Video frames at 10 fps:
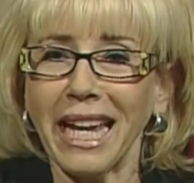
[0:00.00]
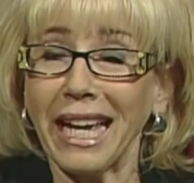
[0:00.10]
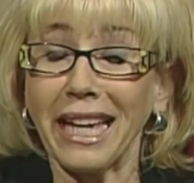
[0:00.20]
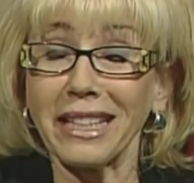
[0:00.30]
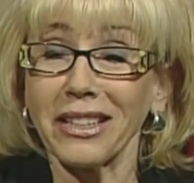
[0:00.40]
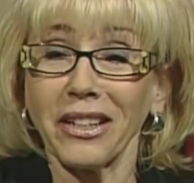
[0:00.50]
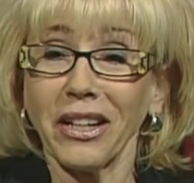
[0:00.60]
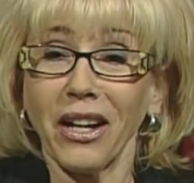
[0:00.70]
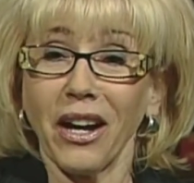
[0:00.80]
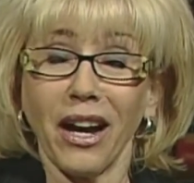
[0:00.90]
and
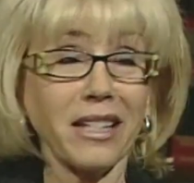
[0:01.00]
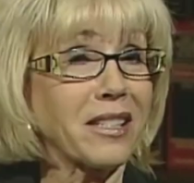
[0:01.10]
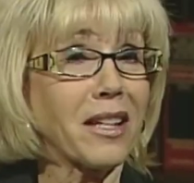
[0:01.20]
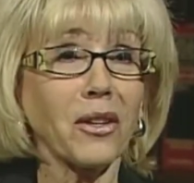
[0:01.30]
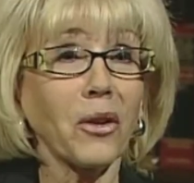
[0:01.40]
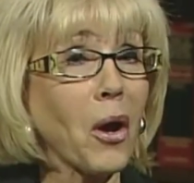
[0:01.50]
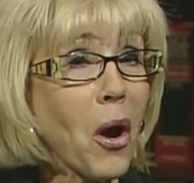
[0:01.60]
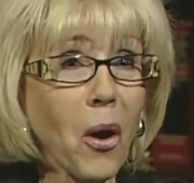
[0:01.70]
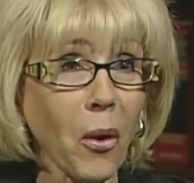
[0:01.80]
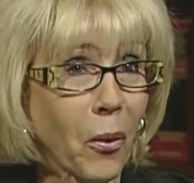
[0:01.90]
I said
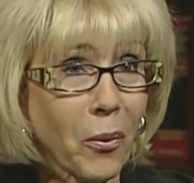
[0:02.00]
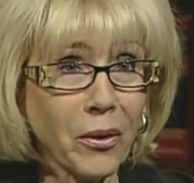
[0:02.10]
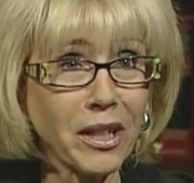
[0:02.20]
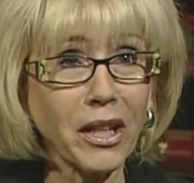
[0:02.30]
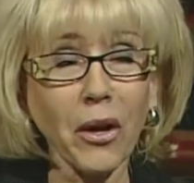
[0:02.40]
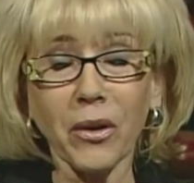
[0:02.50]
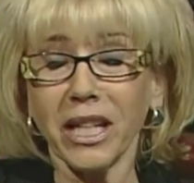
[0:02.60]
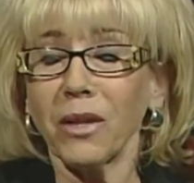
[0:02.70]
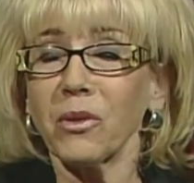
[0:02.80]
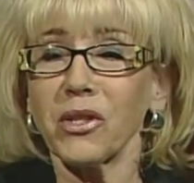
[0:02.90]
no, you know,
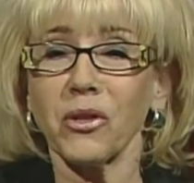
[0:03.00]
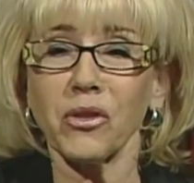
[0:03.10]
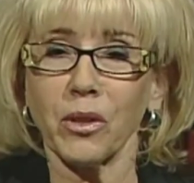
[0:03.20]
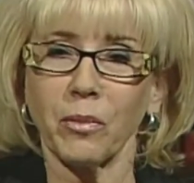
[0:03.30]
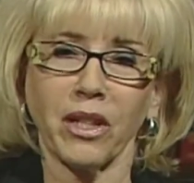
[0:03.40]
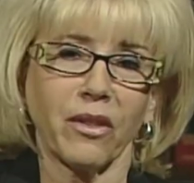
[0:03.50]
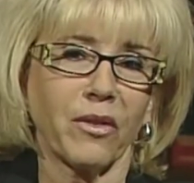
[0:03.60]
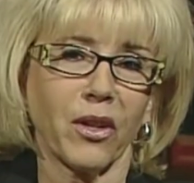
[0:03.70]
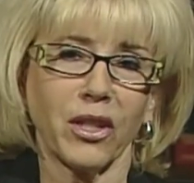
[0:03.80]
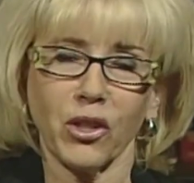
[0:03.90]
and he was used to
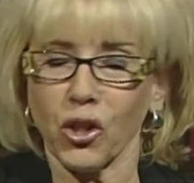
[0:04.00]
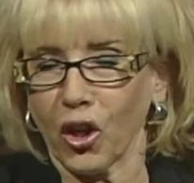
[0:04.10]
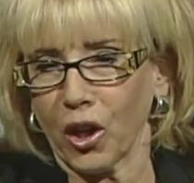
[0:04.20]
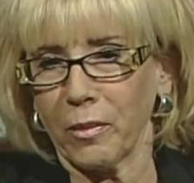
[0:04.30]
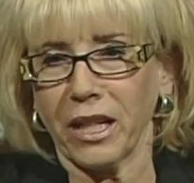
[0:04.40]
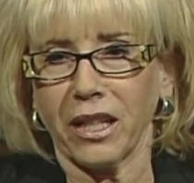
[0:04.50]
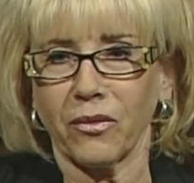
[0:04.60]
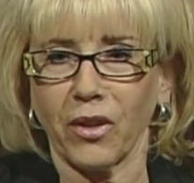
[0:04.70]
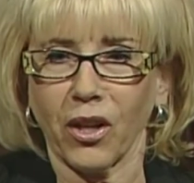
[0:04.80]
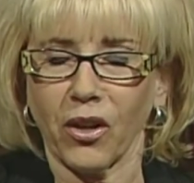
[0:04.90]
being very charming
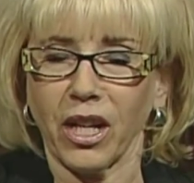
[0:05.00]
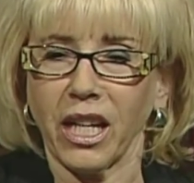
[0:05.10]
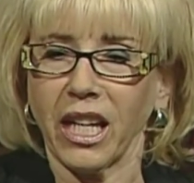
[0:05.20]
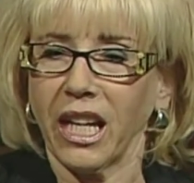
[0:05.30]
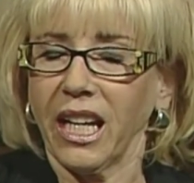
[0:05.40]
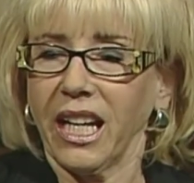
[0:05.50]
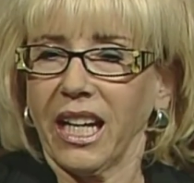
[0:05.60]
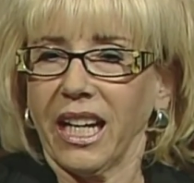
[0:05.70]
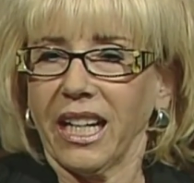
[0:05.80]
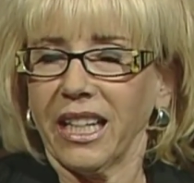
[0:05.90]
and very
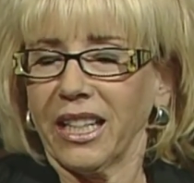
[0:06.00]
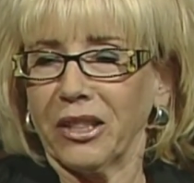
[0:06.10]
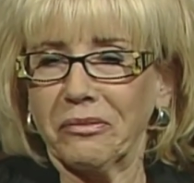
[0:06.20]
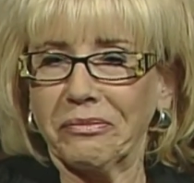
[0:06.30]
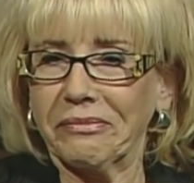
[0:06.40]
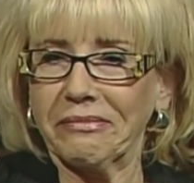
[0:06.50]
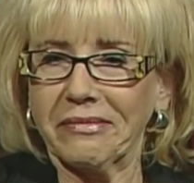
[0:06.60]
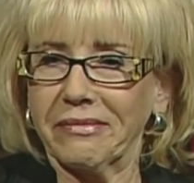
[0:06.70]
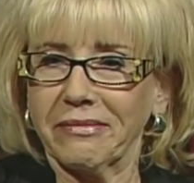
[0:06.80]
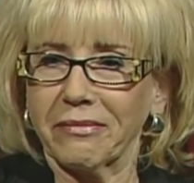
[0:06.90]
um,
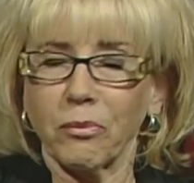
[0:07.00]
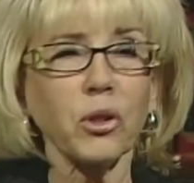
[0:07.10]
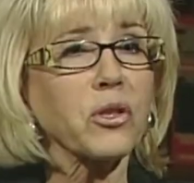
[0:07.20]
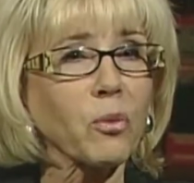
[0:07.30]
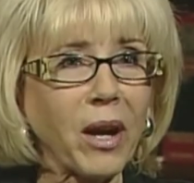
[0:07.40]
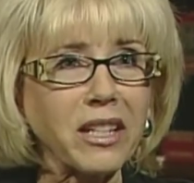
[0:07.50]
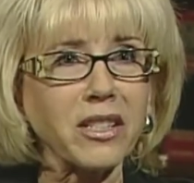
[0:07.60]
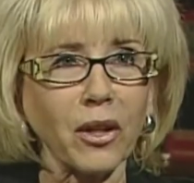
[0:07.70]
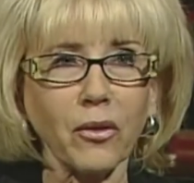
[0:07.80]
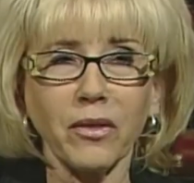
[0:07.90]

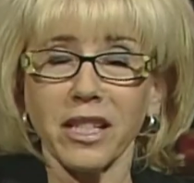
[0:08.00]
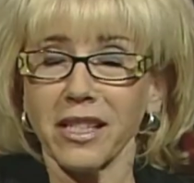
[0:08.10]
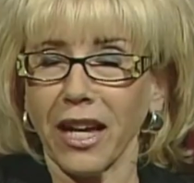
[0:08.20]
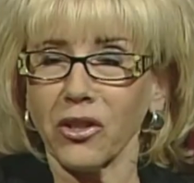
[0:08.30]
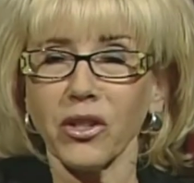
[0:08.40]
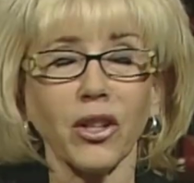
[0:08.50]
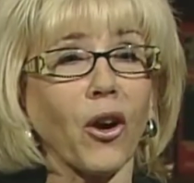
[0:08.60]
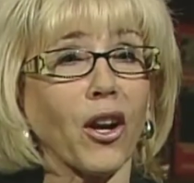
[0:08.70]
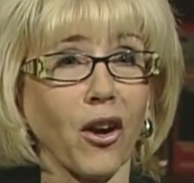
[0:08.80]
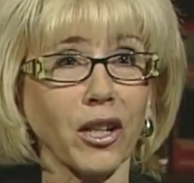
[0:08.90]
persuasive. He's actually
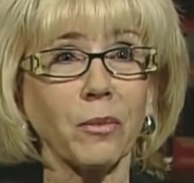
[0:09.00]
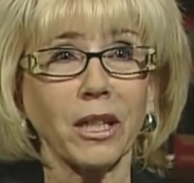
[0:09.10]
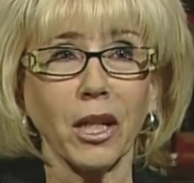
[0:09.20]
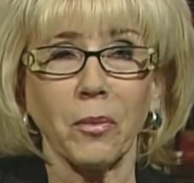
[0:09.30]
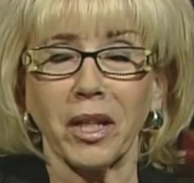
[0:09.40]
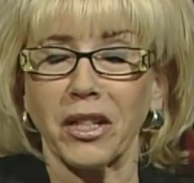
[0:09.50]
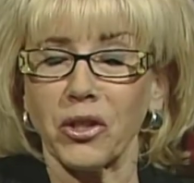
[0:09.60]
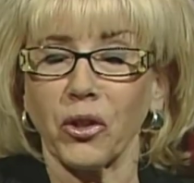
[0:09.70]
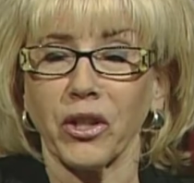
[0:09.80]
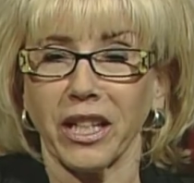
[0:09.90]
gone on to become an
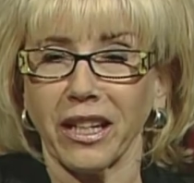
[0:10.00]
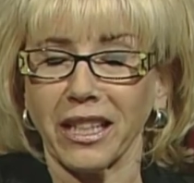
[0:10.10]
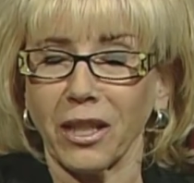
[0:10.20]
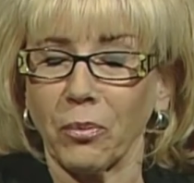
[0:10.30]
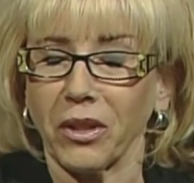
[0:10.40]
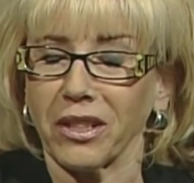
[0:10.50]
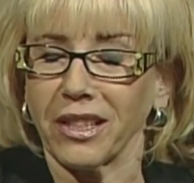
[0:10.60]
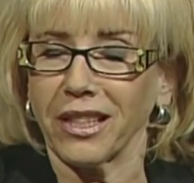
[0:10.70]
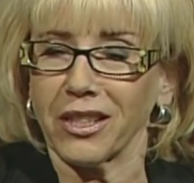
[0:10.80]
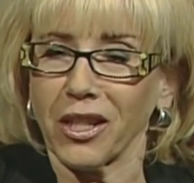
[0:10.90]
attorney. I keep
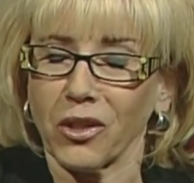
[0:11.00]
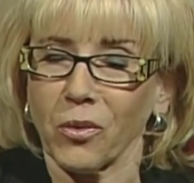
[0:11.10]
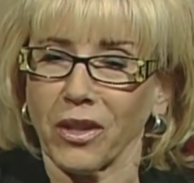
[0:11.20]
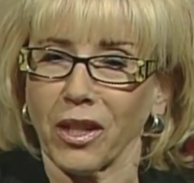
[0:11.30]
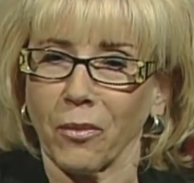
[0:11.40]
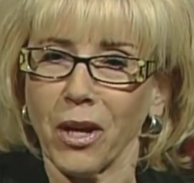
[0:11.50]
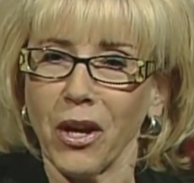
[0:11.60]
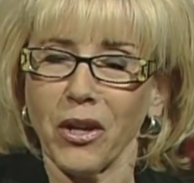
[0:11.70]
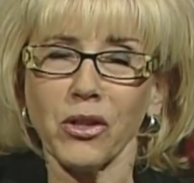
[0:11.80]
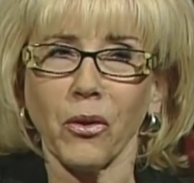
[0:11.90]
in, in touch with him.
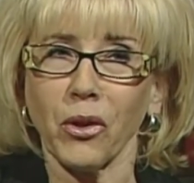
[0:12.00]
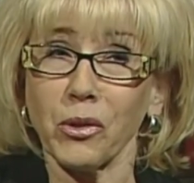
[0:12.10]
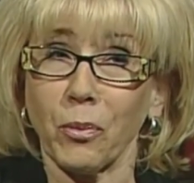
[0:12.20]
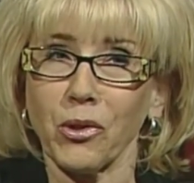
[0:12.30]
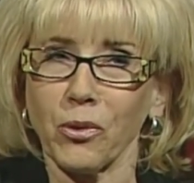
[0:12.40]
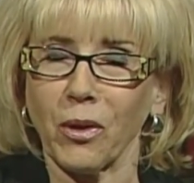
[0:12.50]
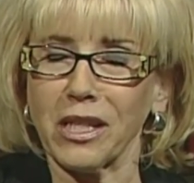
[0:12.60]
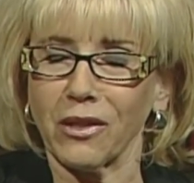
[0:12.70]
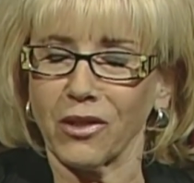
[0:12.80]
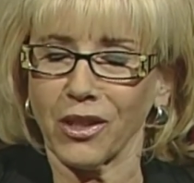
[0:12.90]
So those
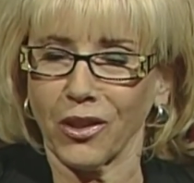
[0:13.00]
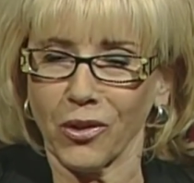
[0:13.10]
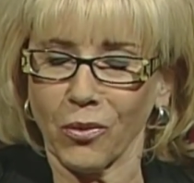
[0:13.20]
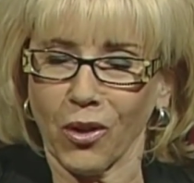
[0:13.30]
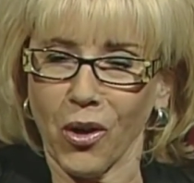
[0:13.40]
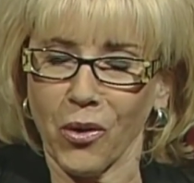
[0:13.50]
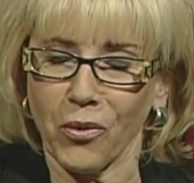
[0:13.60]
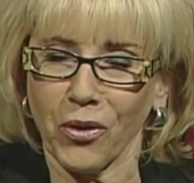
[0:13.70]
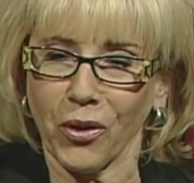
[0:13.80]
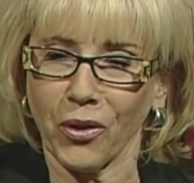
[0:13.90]
persuasive skills were
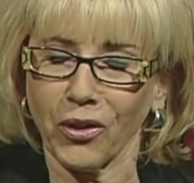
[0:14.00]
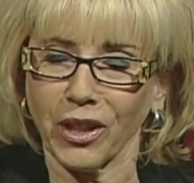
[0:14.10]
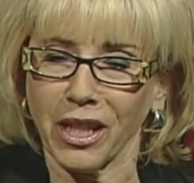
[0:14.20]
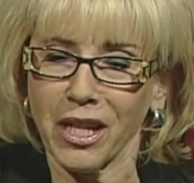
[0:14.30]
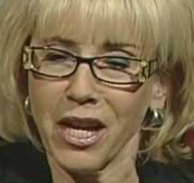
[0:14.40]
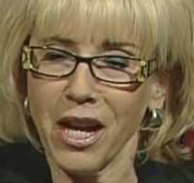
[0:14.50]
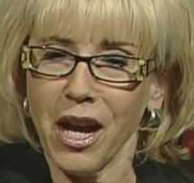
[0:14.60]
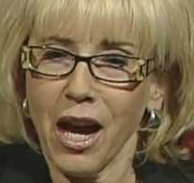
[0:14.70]
honed early.